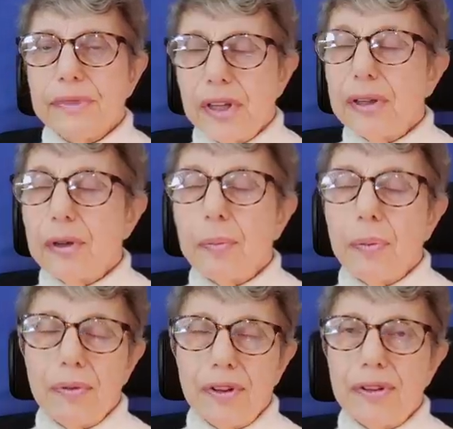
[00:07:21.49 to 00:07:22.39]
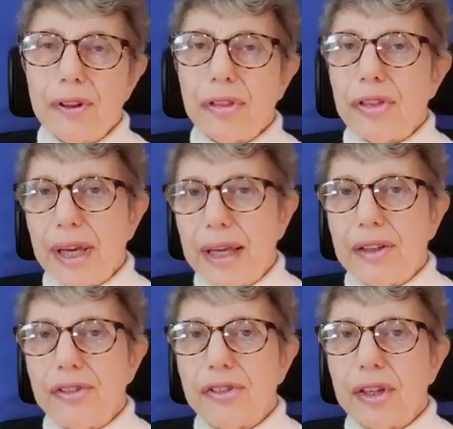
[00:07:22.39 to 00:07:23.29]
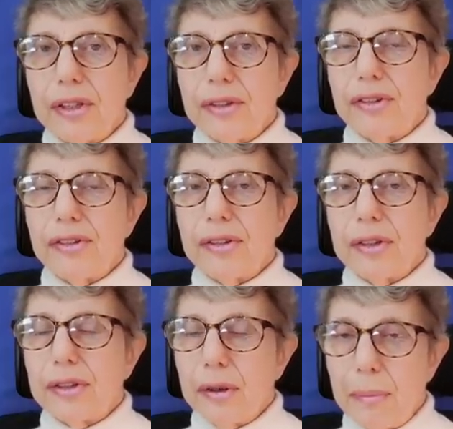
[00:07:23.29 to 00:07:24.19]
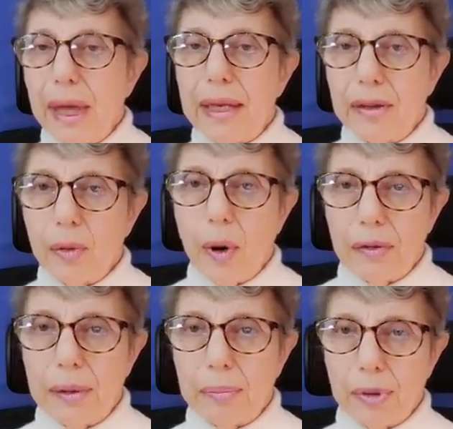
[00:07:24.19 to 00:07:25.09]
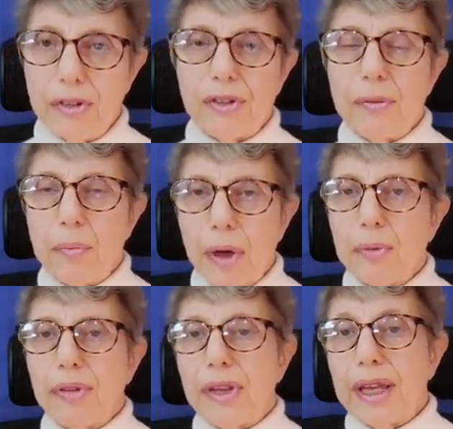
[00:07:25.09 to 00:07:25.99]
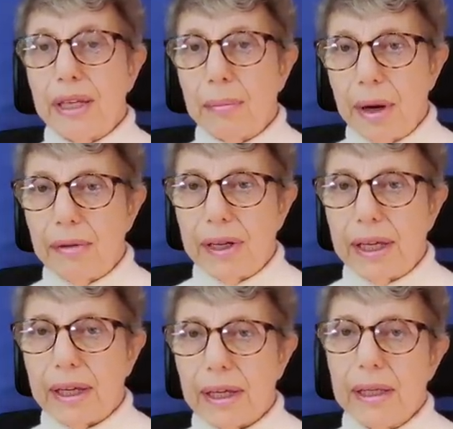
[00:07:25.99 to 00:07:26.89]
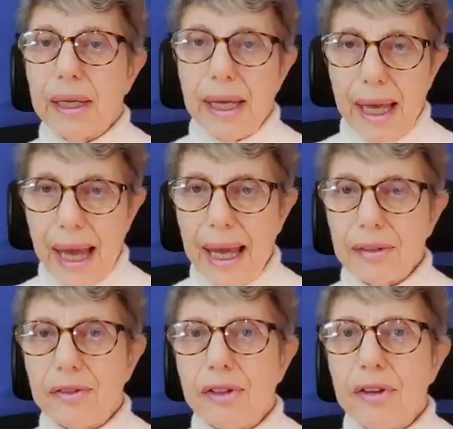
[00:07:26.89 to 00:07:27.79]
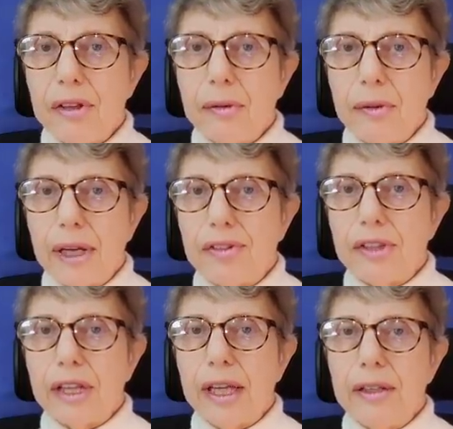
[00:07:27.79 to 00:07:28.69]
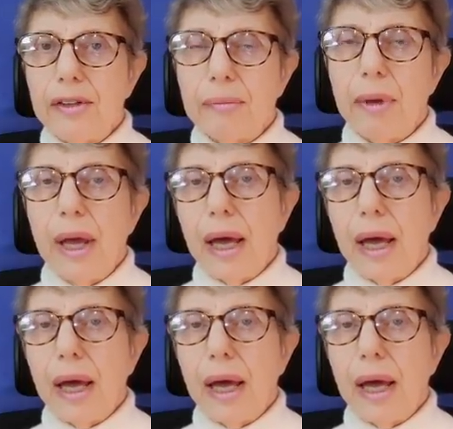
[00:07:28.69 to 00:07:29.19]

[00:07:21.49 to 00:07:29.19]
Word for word: The, the, the thing is that the men who are in prison, both in America and in the United Kingdom,